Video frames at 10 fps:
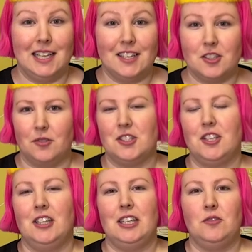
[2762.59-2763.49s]
So I'm just
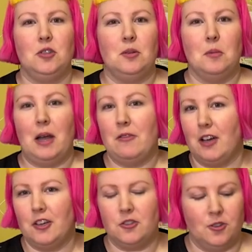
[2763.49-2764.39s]
going to give you my
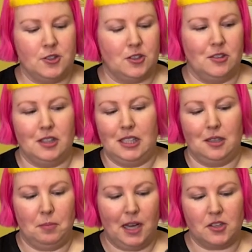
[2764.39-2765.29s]
final thoughts on
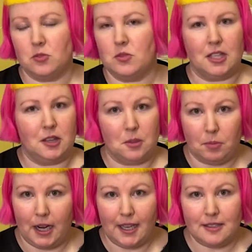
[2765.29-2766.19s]
the puzzles and the
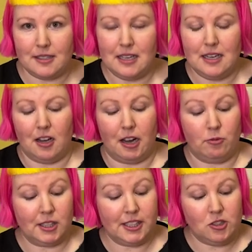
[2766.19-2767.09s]
brand. I
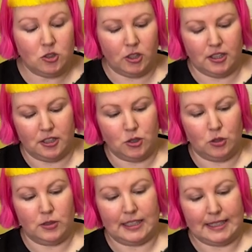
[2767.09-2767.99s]
really enjoyed the
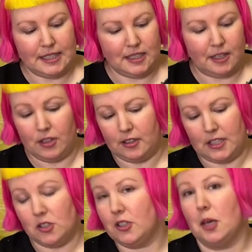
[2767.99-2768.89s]
two that I did. I think they
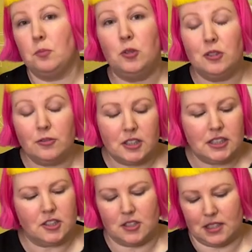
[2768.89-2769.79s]
turned out beautifully.
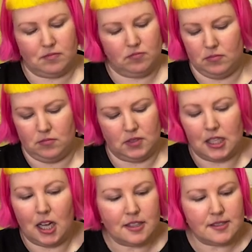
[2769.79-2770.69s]
The
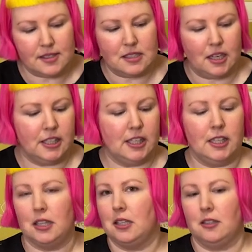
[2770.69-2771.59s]
colors are stunning
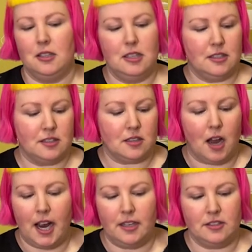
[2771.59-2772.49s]
and the
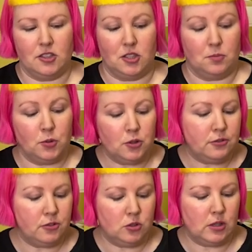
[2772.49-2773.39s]
designs are just
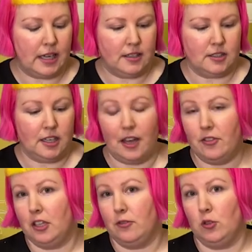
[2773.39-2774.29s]
beautiful. And yeah, I
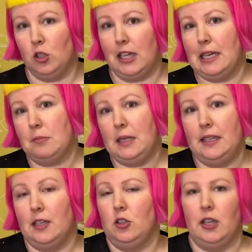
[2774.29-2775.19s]
think if you're like
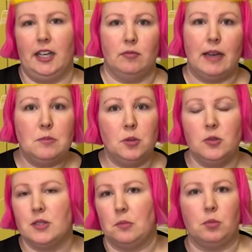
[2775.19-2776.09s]
me and you like
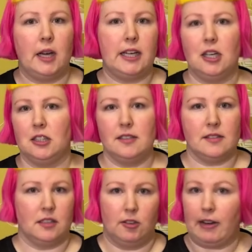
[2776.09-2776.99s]
rainbows and bright
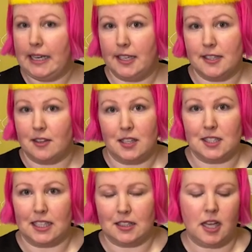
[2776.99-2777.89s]
colors and gradients and things
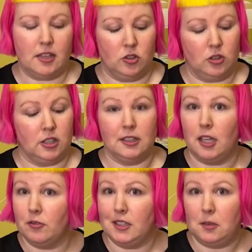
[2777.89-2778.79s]
like that, you're going to
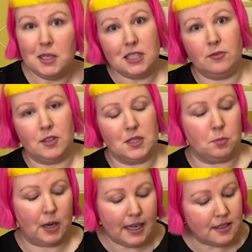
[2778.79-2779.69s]
love the Mintyfizz
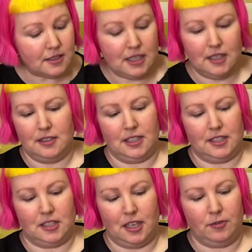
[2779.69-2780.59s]
brand.
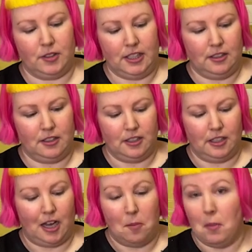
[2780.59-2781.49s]
They definitely
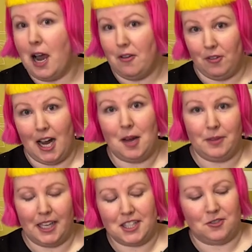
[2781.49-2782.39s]
are my vibe,
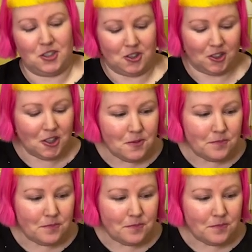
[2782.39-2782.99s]
that's for sure.